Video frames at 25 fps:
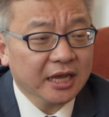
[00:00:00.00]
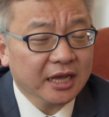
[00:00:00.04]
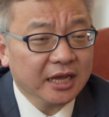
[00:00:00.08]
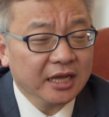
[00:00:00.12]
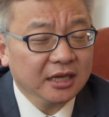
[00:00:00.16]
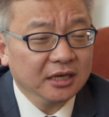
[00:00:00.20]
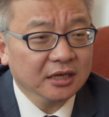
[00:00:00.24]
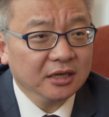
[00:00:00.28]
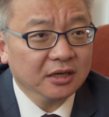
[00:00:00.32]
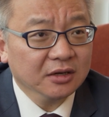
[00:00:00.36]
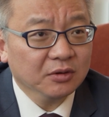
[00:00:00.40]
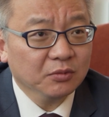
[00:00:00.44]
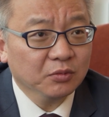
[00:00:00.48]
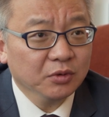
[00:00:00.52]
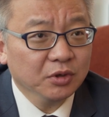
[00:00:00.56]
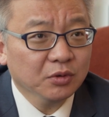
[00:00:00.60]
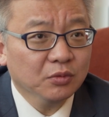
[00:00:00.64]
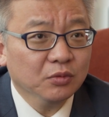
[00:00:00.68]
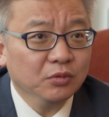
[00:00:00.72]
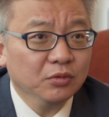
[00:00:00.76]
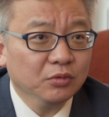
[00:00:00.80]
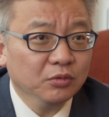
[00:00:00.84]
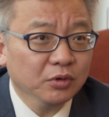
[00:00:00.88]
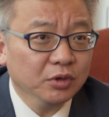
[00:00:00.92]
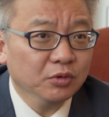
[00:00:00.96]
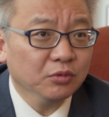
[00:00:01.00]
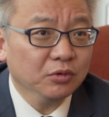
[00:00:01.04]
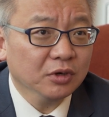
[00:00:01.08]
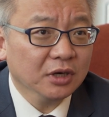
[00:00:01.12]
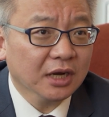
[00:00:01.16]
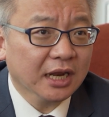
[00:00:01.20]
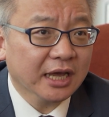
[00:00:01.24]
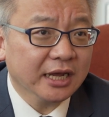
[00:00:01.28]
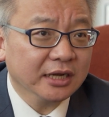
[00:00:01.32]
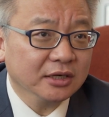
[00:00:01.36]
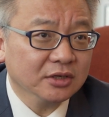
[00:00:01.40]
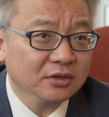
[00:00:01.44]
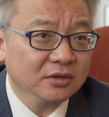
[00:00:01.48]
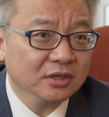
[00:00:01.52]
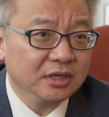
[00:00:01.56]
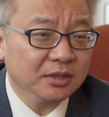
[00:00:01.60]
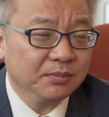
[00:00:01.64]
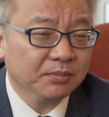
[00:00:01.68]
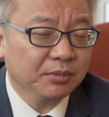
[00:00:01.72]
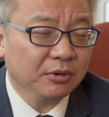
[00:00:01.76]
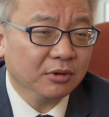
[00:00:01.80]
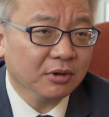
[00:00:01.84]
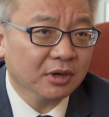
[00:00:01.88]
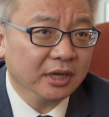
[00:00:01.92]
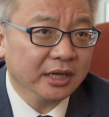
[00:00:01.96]
And we would like to
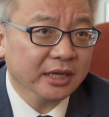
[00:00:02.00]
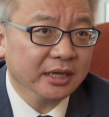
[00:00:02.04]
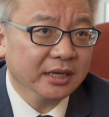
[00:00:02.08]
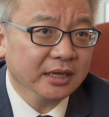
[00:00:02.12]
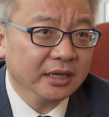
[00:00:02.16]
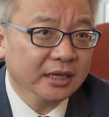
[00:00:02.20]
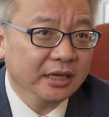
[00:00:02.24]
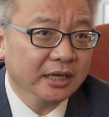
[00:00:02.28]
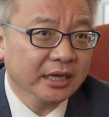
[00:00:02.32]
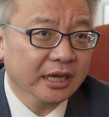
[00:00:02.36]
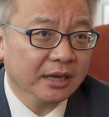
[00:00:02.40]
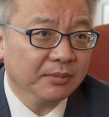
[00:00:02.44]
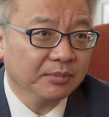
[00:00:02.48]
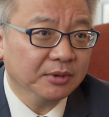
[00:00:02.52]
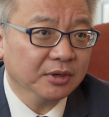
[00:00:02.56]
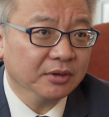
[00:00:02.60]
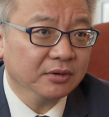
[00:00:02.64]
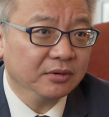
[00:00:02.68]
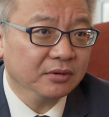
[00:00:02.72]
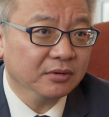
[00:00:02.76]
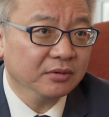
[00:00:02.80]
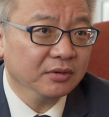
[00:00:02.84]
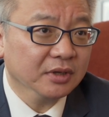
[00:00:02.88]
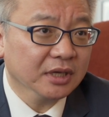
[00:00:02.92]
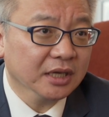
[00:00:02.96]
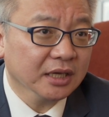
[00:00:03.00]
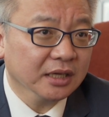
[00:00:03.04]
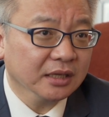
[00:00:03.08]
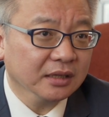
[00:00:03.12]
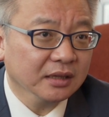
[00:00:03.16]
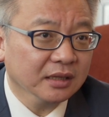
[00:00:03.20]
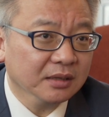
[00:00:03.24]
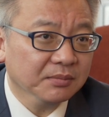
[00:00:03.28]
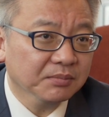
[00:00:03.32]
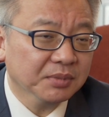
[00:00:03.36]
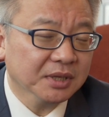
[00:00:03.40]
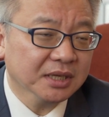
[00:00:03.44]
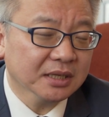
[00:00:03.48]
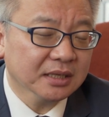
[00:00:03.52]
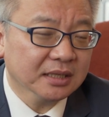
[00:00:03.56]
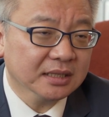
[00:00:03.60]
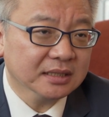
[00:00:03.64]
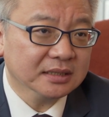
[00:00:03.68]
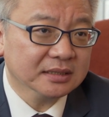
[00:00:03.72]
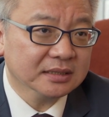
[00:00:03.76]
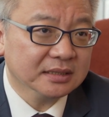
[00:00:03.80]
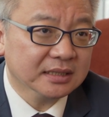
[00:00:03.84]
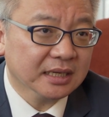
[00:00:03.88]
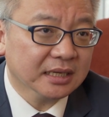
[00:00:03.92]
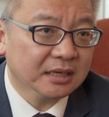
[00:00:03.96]
deploy capital in the
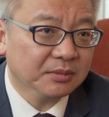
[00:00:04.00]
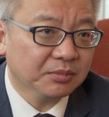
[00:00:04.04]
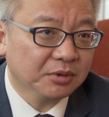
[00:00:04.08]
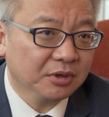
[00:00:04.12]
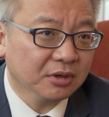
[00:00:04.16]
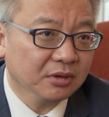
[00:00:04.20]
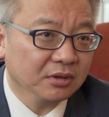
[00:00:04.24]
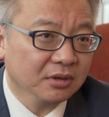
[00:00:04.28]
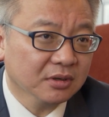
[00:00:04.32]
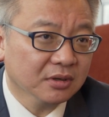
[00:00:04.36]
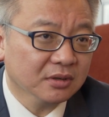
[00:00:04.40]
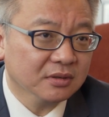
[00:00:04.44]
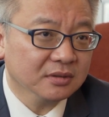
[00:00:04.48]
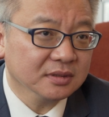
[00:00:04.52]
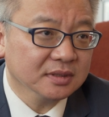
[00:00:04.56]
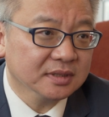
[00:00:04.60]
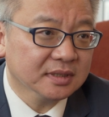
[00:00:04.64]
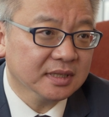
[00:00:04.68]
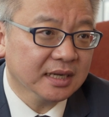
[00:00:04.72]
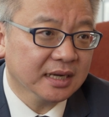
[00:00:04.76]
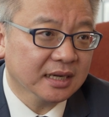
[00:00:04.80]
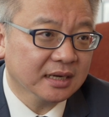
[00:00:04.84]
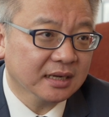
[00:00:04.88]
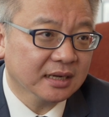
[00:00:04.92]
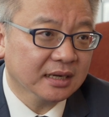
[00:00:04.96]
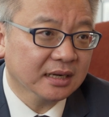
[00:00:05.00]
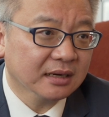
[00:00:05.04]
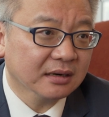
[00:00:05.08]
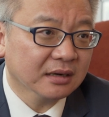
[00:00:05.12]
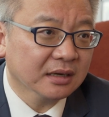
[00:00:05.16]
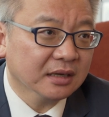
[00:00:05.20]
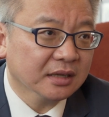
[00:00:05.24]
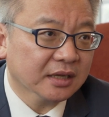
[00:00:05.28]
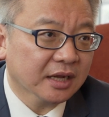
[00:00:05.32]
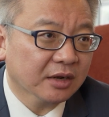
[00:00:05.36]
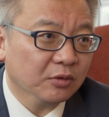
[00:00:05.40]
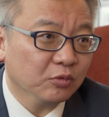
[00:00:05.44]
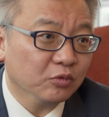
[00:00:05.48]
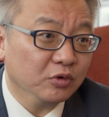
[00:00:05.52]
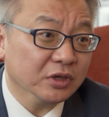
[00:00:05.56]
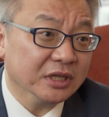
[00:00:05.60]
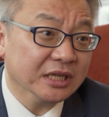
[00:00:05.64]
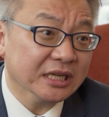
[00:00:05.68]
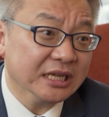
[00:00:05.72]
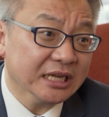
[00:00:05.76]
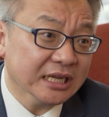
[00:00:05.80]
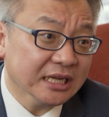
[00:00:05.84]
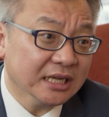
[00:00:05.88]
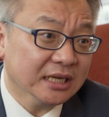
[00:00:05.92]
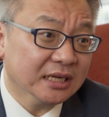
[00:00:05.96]
business and protocols that
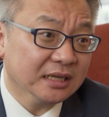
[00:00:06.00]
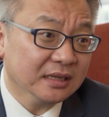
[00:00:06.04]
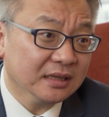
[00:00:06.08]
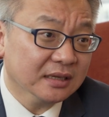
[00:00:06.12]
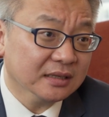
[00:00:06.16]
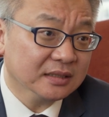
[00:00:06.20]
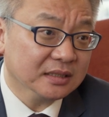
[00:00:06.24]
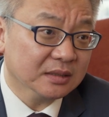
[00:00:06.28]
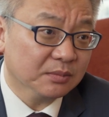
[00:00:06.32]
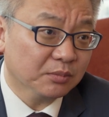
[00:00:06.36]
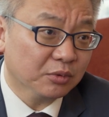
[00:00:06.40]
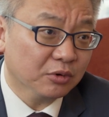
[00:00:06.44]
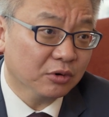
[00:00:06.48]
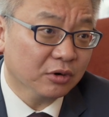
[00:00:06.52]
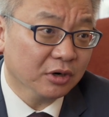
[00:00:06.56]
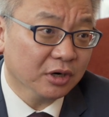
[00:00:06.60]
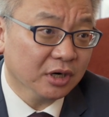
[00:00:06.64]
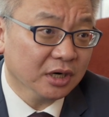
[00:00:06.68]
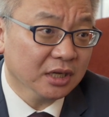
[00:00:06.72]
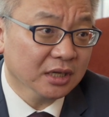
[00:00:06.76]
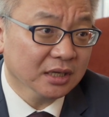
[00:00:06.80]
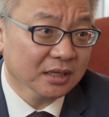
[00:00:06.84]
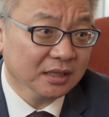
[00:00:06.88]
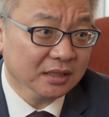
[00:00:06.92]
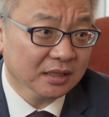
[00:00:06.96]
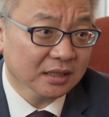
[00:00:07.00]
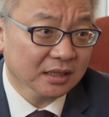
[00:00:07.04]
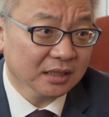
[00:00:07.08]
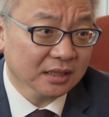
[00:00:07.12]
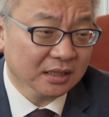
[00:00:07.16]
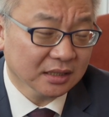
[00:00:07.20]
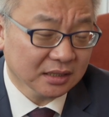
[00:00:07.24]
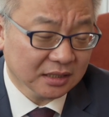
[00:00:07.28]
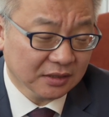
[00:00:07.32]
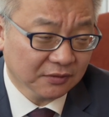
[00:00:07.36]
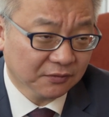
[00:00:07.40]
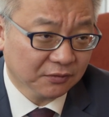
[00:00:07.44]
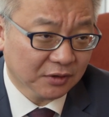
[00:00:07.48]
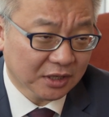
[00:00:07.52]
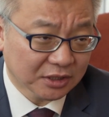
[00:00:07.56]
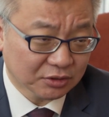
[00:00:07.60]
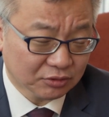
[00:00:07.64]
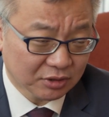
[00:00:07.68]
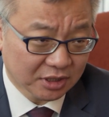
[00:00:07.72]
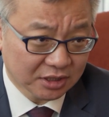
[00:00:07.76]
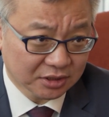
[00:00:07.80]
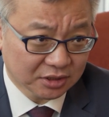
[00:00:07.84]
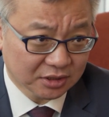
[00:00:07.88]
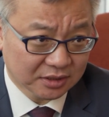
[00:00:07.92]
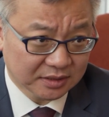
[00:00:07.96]
would need the support, the
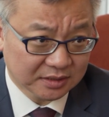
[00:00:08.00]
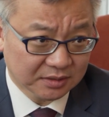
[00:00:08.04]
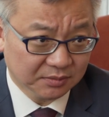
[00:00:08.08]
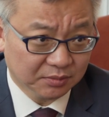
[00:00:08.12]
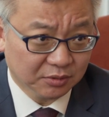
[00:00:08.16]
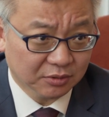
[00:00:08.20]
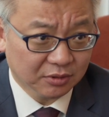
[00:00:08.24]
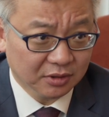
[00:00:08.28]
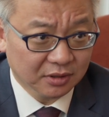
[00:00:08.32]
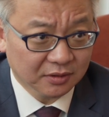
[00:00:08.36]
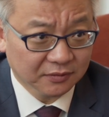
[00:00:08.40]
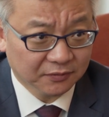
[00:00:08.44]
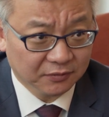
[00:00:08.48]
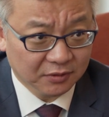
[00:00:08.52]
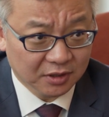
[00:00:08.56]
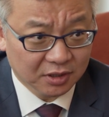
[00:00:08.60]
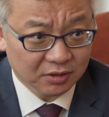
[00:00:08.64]
infrastructure support for